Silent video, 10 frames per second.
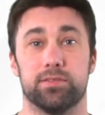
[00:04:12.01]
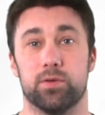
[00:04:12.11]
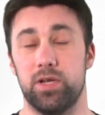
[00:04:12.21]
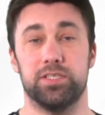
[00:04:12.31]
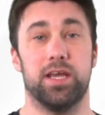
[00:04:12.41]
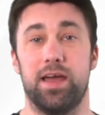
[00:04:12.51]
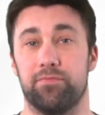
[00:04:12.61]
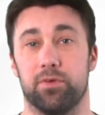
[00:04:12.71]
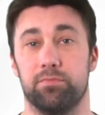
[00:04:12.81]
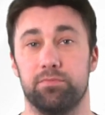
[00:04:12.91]
Once you
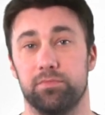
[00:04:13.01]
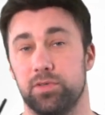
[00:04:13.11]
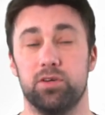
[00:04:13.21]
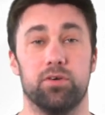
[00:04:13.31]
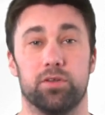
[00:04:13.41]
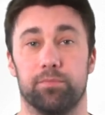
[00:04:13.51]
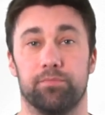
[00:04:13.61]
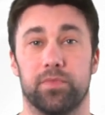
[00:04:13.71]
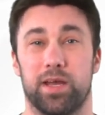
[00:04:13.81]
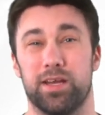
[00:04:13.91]
have them, you got them.
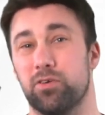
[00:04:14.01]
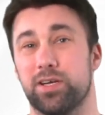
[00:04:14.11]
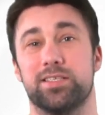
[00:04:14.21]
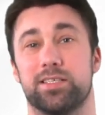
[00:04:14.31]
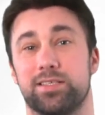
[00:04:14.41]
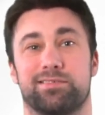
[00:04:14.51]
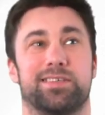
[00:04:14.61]
And you're not going to